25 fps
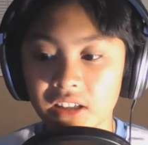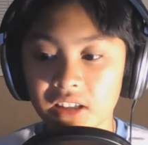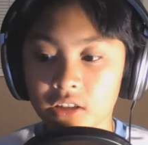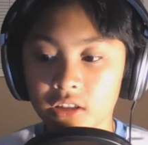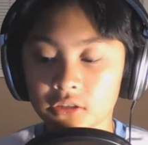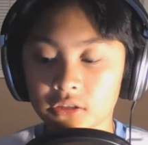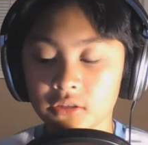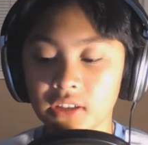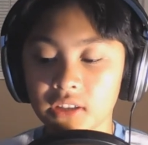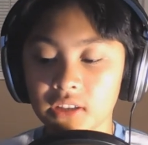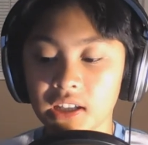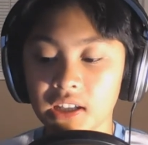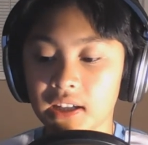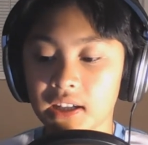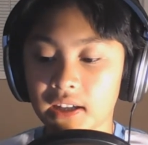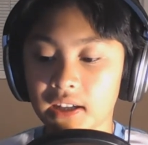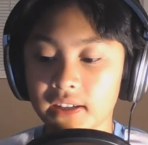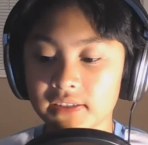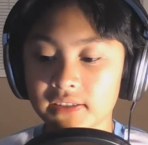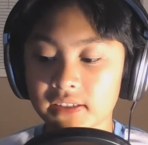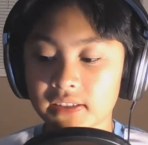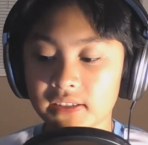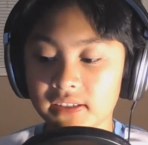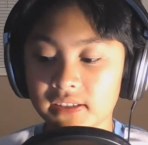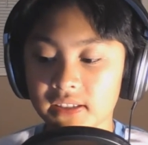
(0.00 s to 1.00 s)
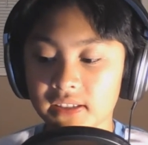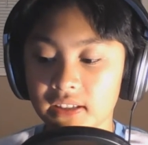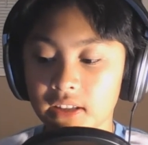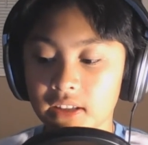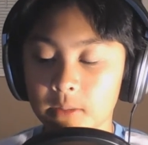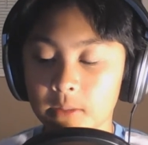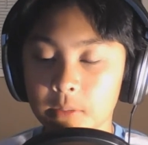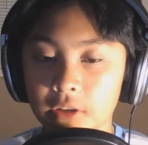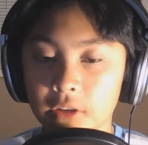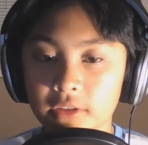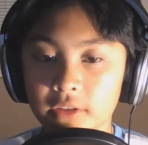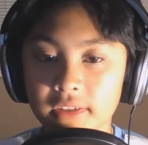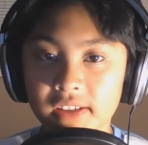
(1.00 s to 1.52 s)
so yeah, as I said
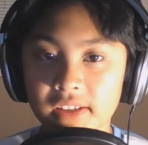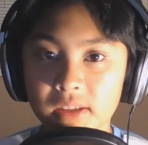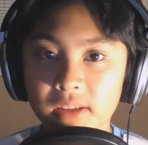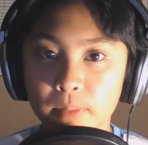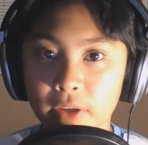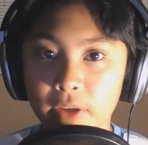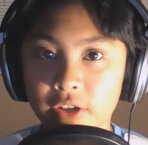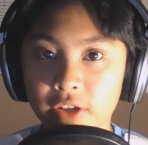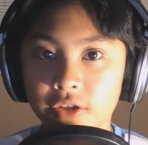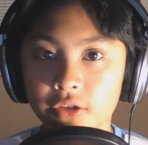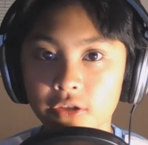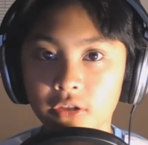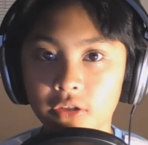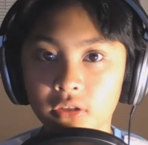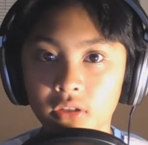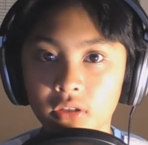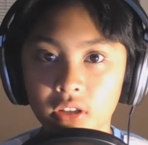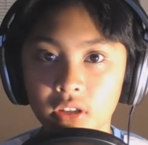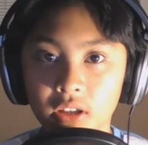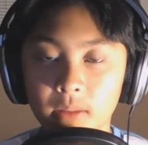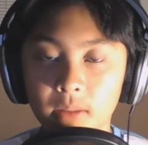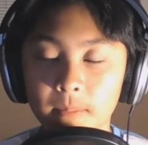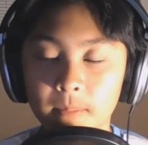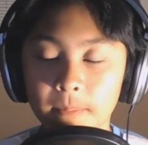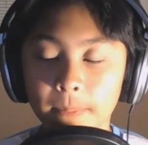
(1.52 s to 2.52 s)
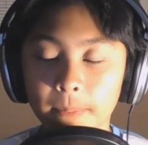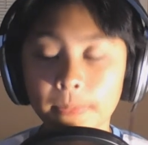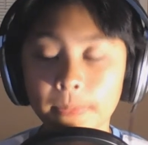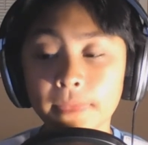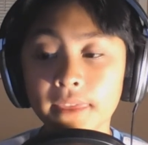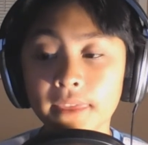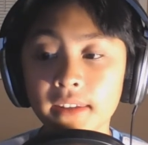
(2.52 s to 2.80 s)
about the special, um,